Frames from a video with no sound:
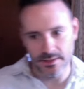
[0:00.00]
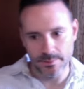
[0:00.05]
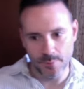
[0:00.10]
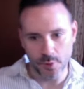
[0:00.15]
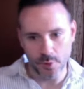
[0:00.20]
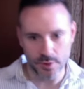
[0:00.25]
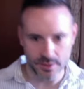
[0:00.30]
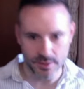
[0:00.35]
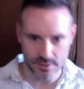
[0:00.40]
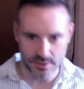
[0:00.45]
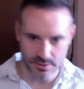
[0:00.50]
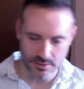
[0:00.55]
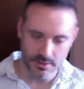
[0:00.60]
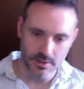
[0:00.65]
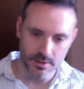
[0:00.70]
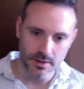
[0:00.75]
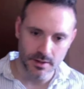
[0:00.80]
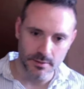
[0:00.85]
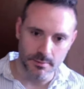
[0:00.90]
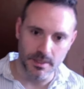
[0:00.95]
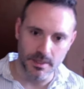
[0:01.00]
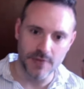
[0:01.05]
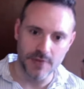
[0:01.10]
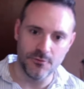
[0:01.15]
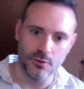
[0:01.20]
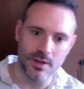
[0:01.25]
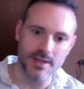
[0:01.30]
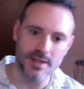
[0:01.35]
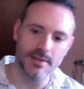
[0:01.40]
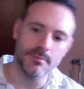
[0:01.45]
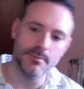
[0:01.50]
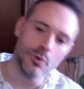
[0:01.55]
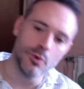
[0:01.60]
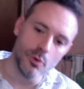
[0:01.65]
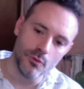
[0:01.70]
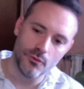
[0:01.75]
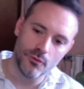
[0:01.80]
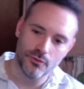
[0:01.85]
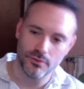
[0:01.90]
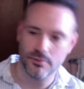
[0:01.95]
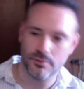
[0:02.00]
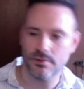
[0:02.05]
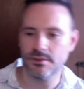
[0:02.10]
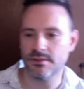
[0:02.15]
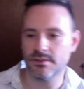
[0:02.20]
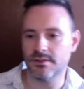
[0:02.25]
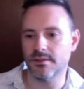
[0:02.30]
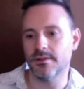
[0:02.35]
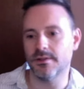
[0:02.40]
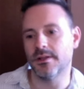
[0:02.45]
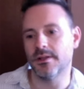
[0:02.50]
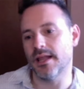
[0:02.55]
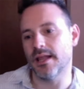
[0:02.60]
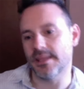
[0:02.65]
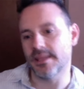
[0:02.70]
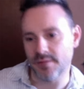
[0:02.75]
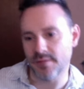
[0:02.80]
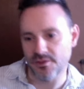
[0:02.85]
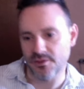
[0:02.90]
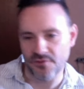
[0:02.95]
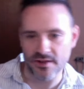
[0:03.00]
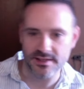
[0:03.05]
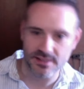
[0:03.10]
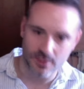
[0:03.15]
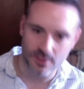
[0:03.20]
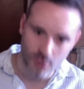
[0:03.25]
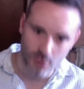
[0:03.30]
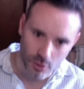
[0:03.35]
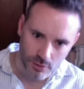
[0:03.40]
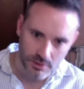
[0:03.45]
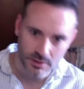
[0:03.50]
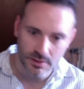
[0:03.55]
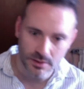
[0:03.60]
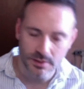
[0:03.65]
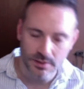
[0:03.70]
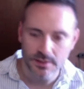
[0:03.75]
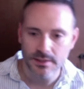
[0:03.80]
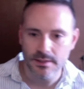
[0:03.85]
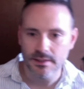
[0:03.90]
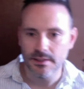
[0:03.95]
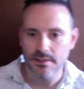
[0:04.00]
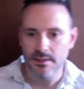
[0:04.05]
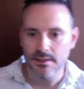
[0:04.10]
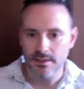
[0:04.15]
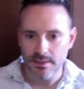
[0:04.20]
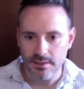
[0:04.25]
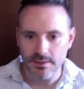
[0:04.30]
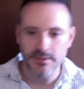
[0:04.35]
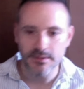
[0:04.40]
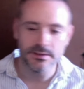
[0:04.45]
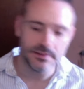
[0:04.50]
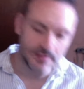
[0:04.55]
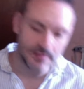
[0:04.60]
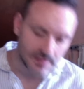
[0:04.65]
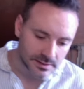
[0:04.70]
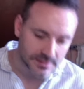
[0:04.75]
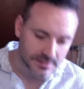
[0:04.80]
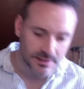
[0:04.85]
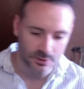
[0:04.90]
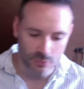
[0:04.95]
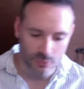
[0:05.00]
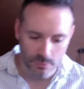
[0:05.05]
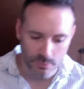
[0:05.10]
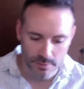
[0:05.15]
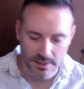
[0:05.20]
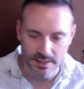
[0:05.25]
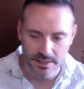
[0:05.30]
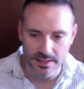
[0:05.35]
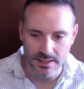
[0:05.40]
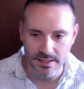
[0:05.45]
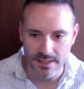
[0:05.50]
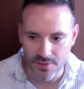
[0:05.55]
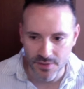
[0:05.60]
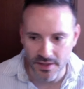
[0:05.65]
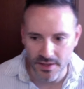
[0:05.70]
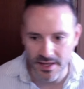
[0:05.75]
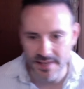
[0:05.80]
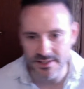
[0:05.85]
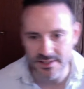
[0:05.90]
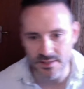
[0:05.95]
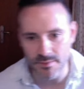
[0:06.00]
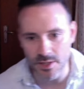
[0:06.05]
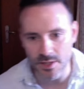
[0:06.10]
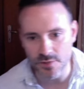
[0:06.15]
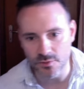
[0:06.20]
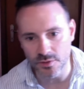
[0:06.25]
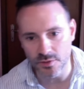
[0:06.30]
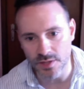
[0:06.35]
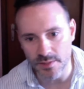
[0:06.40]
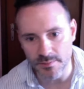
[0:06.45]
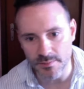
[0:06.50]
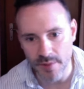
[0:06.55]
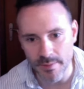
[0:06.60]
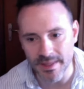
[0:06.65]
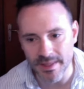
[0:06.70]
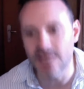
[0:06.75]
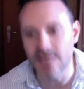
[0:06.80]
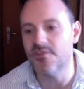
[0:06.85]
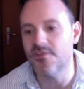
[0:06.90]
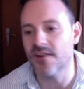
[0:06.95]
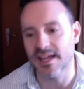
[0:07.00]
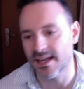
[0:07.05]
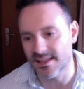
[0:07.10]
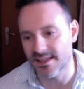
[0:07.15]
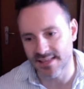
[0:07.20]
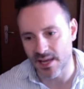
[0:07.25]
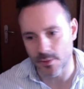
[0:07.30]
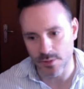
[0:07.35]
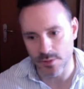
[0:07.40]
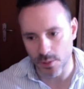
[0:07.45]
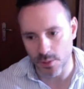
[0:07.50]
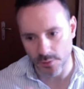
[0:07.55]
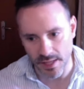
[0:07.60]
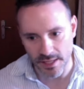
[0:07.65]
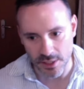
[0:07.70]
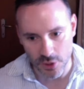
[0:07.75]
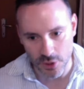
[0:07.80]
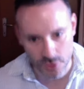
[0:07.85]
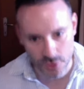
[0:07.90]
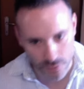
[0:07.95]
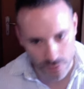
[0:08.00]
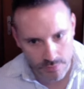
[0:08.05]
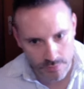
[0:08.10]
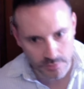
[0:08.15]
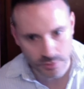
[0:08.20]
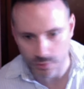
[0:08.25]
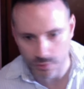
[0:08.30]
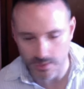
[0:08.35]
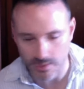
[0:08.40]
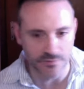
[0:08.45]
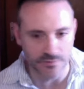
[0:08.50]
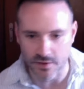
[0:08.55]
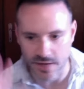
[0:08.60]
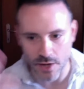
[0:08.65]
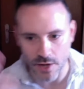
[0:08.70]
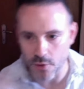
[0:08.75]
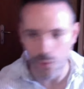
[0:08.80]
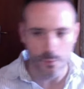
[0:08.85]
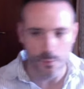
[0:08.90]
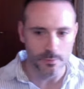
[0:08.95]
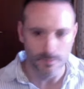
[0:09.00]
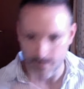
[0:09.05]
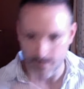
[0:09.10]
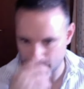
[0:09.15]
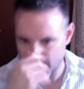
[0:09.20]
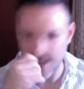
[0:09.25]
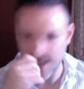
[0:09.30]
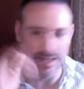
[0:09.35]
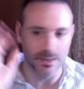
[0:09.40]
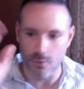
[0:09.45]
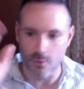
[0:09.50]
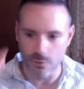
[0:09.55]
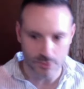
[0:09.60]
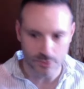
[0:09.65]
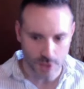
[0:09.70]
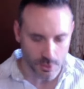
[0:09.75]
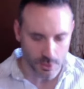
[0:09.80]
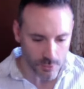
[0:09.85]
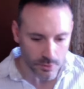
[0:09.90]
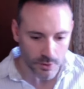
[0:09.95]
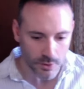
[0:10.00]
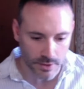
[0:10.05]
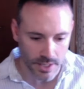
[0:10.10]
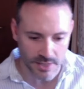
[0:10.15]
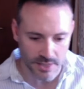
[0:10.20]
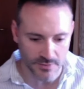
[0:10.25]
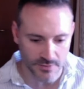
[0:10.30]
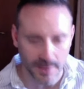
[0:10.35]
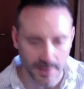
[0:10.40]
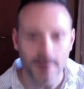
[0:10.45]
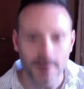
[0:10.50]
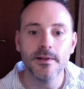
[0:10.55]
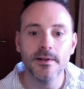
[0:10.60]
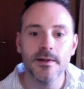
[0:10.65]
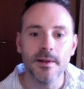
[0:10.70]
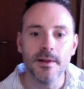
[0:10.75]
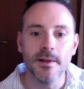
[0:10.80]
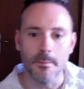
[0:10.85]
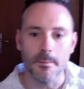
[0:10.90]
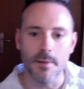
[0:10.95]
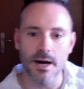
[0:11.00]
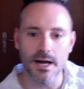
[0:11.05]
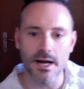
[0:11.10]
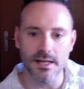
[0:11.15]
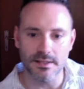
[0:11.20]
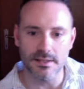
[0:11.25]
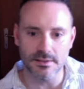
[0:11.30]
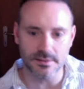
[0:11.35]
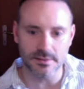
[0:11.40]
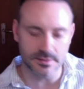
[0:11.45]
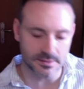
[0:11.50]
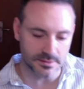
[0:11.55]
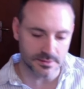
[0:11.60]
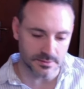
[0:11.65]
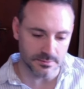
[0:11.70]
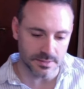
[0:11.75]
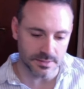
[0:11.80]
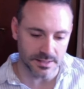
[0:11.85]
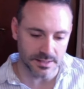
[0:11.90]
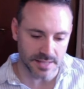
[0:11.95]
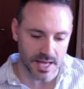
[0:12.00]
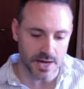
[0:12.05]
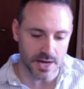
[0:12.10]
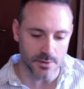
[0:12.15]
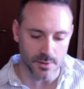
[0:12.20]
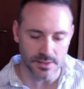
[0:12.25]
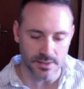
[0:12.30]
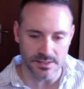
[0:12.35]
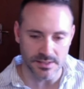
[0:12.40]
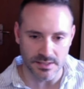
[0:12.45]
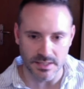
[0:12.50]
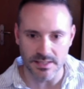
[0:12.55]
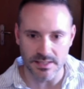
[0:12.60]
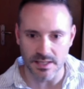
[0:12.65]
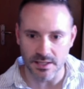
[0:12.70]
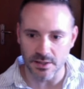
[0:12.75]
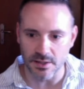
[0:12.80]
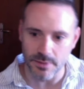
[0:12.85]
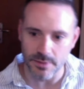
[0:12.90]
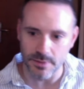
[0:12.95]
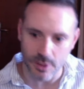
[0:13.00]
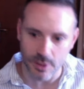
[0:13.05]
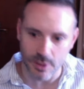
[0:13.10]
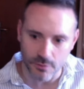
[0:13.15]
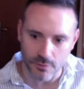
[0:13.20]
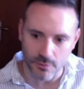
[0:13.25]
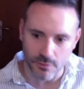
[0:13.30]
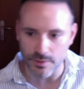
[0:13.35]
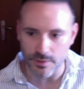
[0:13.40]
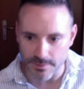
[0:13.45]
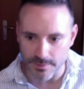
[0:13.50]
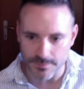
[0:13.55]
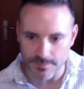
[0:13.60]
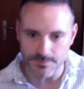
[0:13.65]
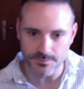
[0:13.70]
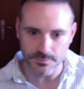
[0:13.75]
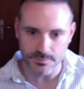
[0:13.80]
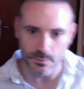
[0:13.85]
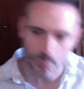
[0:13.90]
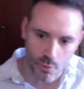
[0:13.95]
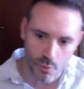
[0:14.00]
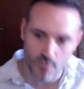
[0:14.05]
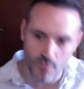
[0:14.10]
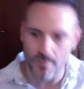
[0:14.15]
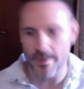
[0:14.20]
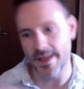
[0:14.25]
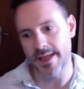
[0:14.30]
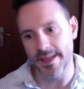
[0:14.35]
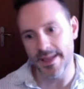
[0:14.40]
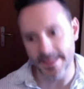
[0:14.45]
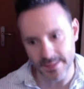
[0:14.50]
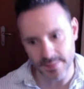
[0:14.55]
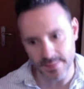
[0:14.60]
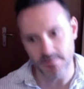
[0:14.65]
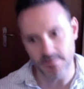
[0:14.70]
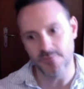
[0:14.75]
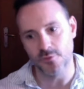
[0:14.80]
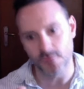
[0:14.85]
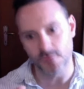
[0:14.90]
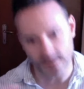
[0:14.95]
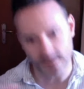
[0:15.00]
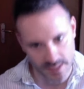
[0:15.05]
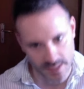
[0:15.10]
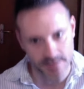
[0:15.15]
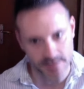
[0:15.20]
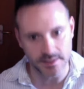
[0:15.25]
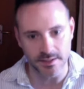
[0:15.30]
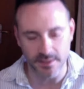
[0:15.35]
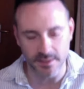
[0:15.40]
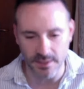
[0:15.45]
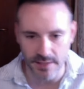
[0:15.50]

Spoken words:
in the points. But if you let them move, let them defend a lot, it starts to be, I think, an easier match for them. I mean, Kiefer can attack without any issue, so Kiefer can go, relay, go, ciao. Okay, it's fine. But the other ones need a little bit of movement before starting the